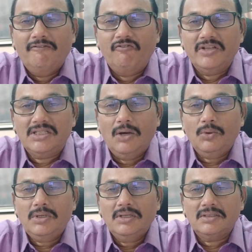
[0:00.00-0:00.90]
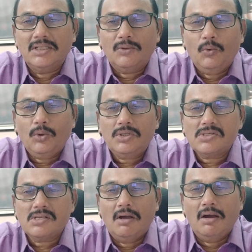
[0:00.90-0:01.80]
without the court's
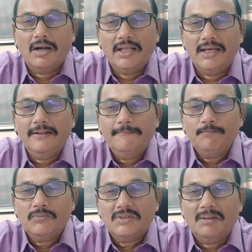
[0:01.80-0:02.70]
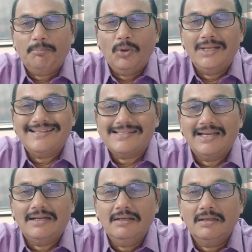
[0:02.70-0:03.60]
order, the police
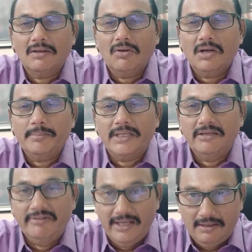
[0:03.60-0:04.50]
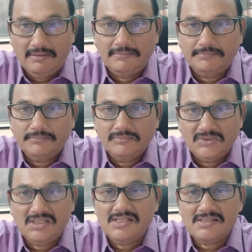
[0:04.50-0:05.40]
aid cannot be given.
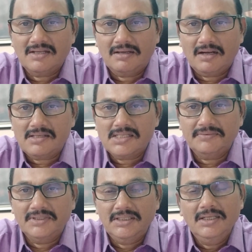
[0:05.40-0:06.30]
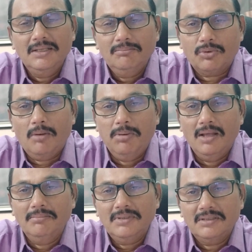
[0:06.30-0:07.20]
This is the crux of the
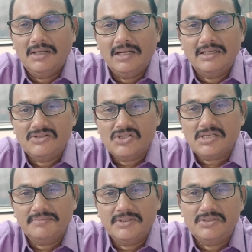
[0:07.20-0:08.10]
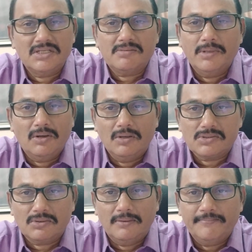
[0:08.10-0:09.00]
problem and the gist of the judgment
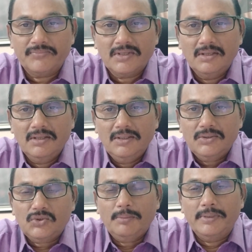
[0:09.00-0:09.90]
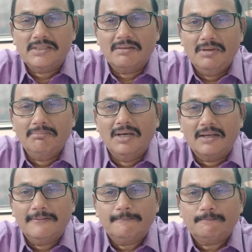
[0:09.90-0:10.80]
also. So please
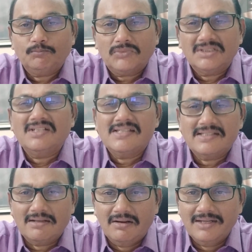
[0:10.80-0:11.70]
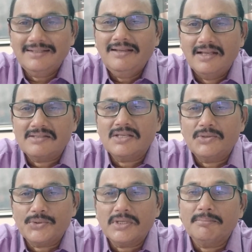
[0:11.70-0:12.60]
remember, this is regarding
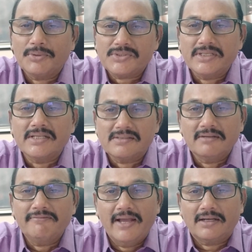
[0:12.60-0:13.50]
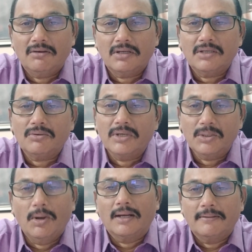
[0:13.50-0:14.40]
execution proceedings, in fact, Order
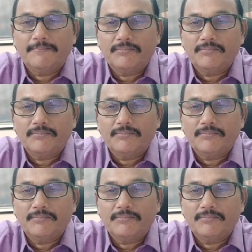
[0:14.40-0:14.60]
21.